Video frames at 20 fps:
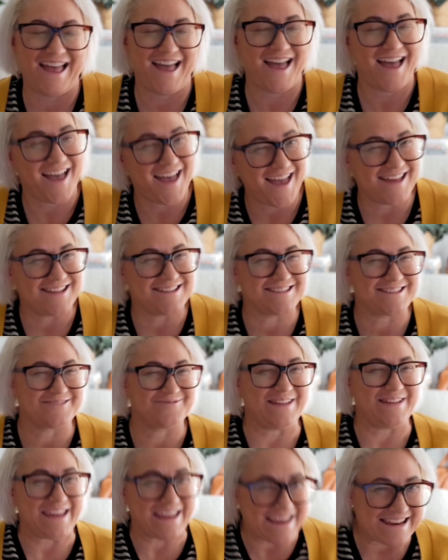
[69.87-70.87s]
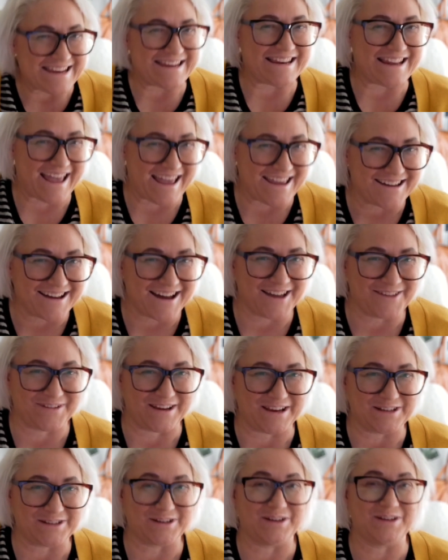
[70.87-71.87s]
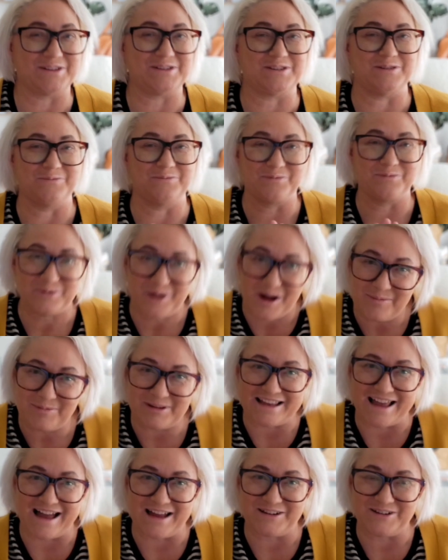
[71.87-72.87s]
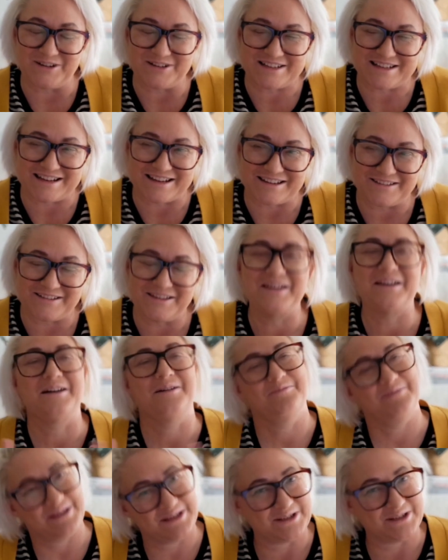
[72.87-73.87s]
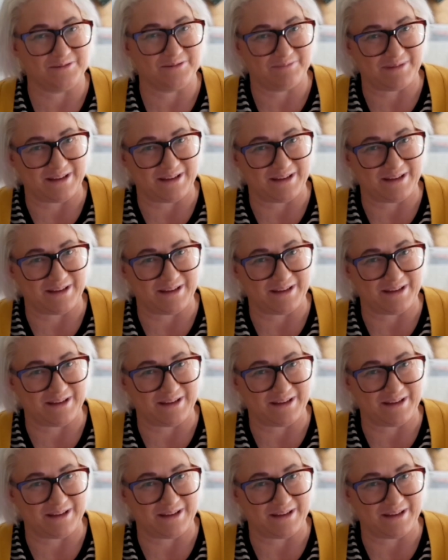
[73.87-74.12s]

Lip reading: and some hidden AI features you probably aren't using but should